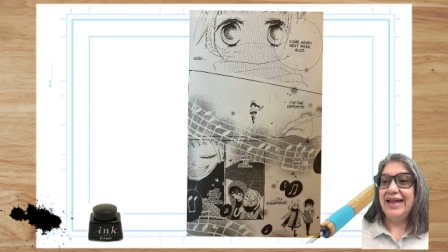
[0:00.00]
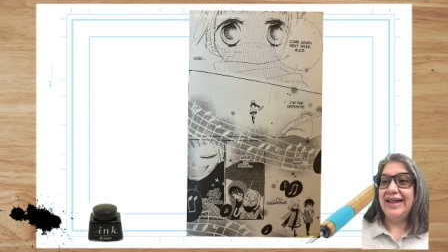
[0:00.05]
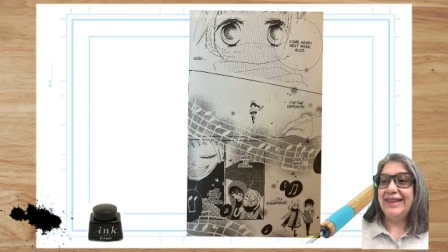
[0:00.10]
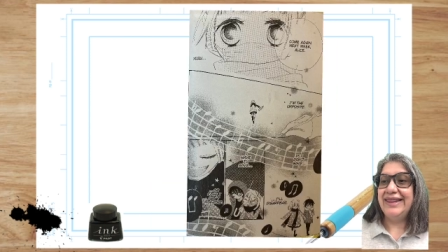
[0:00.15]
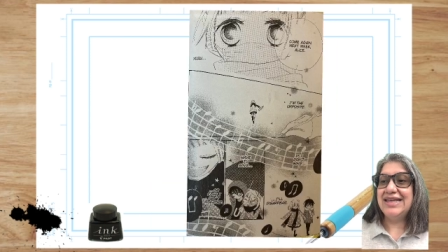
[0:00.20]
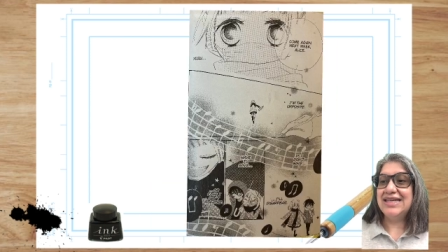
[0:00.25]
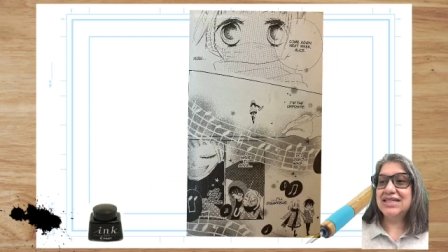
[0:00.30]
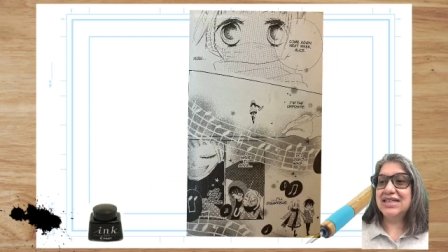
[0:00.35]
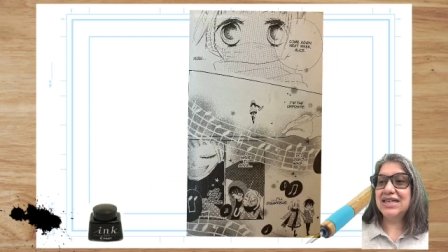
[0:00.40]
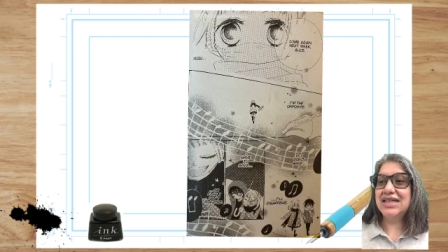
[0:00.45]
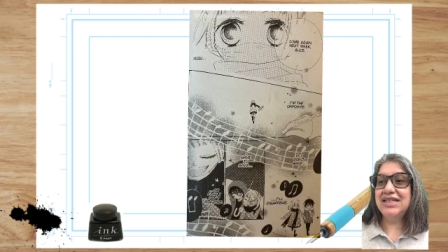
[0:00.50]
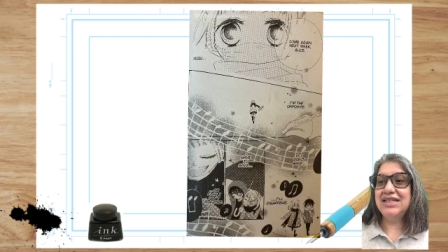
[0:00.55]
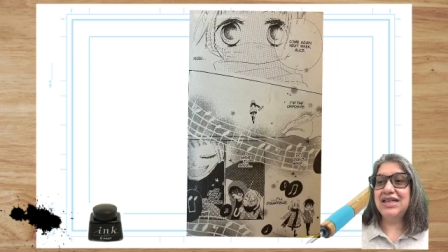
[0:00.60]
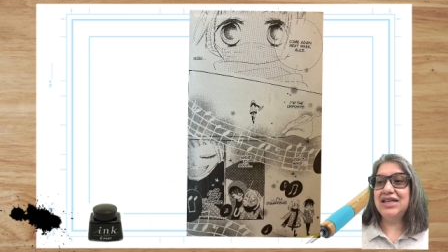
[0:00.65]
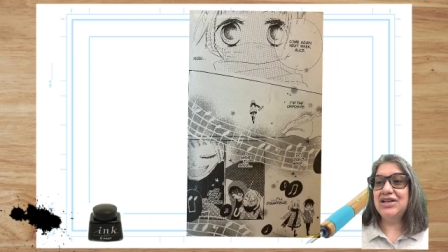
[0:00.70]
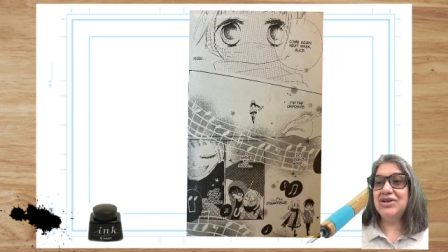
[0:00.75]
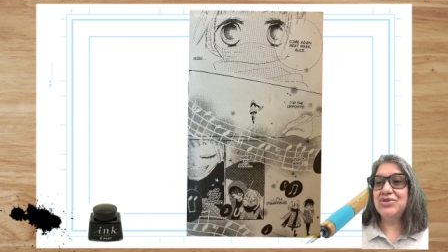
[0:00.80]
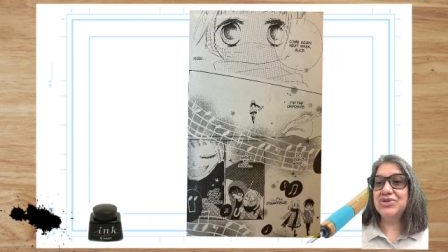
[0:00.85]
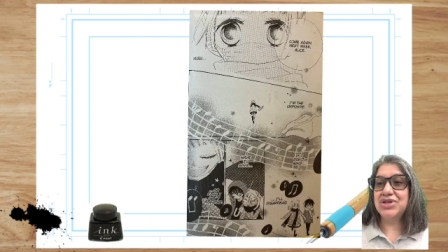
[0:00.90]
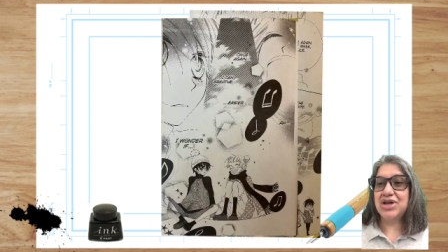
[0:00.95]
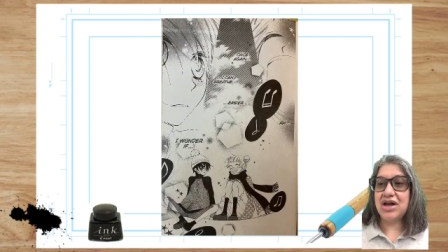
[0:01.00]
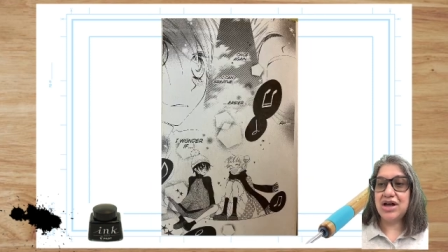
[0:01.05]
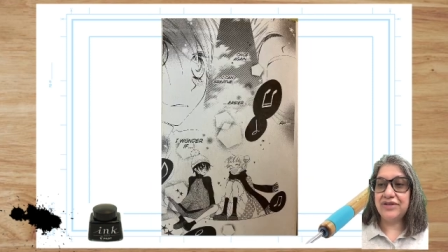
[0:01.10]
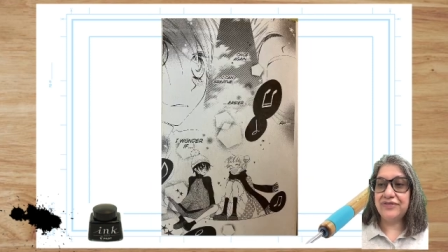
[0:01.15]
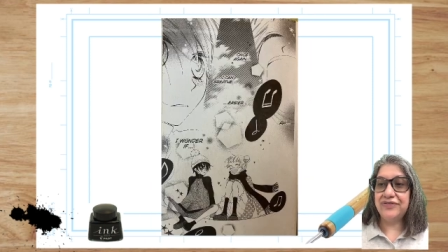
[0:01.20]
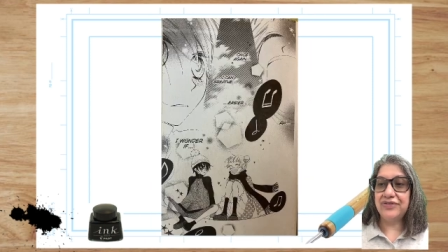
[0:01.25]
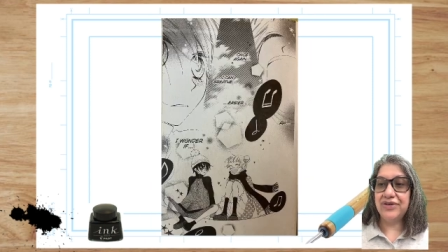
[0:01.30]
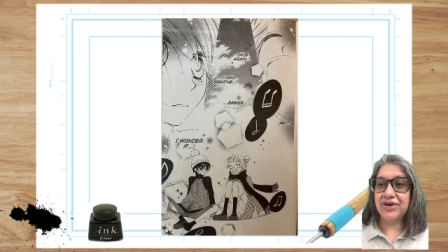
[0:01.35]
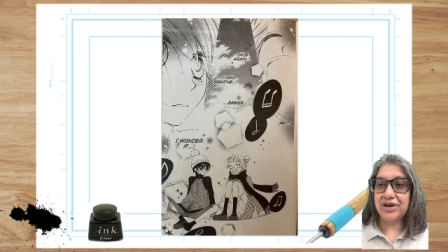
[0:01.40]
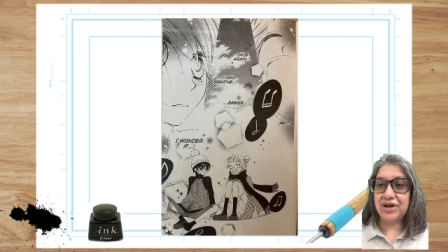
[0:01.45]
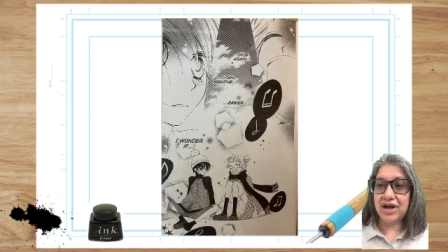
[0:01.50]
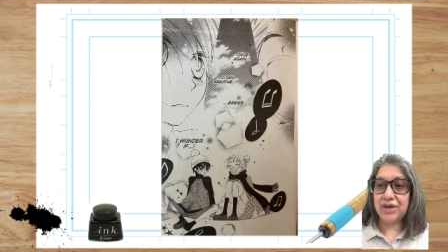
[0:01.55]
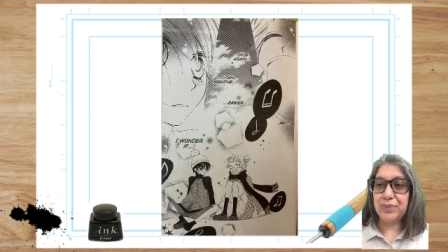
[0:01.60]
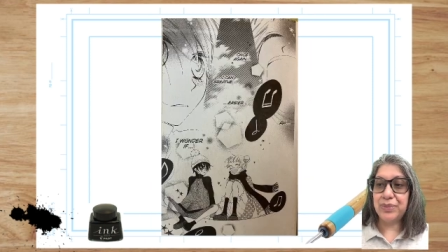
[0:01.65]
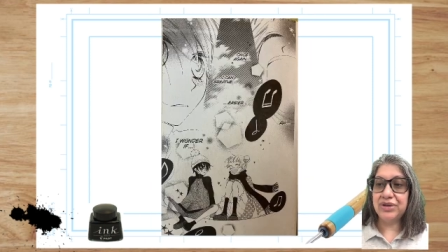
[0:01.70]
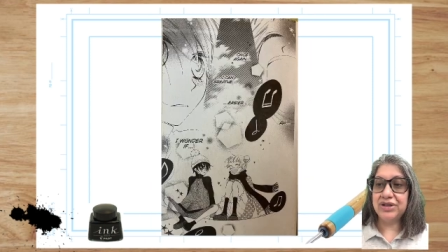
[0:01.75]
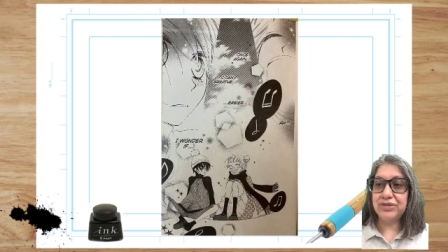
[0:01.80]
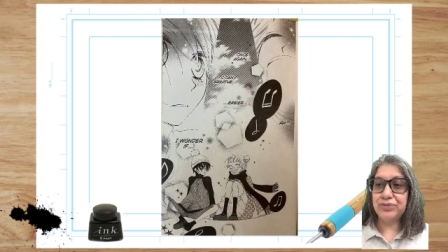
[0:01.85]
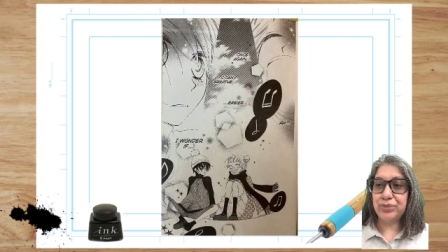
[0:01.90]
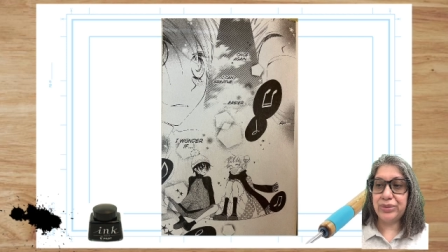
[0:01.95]
This continues on for a
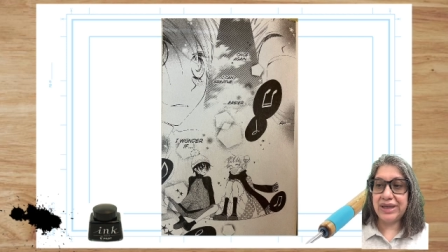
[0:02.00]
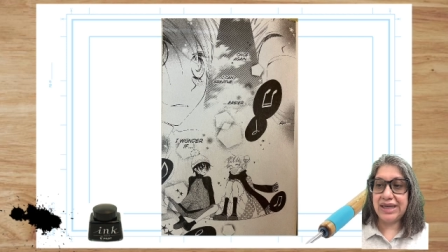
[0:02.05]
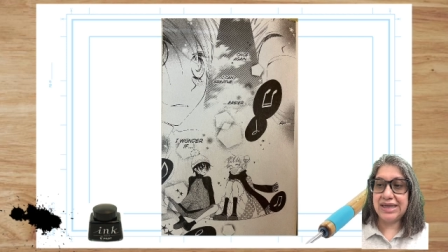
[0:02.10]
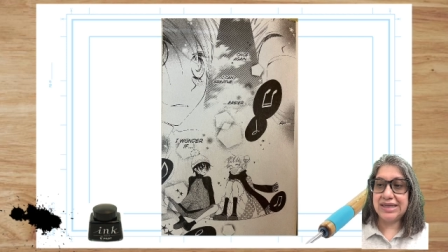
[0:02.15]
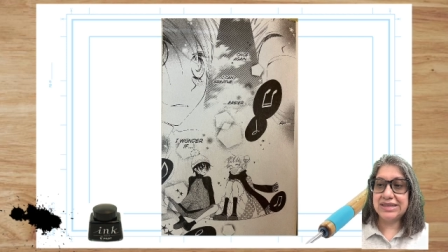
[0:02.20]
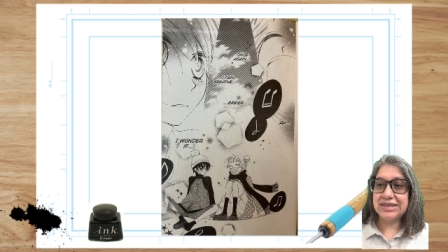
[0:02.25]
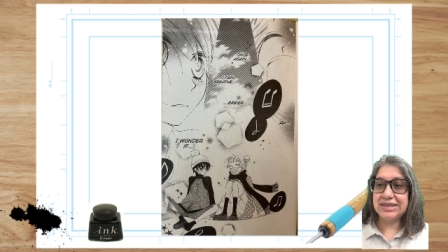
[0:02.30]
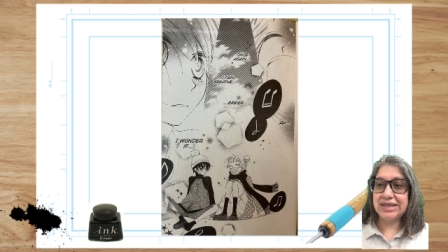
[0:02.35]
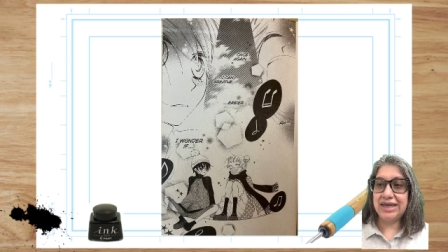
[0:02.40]
couple of weeks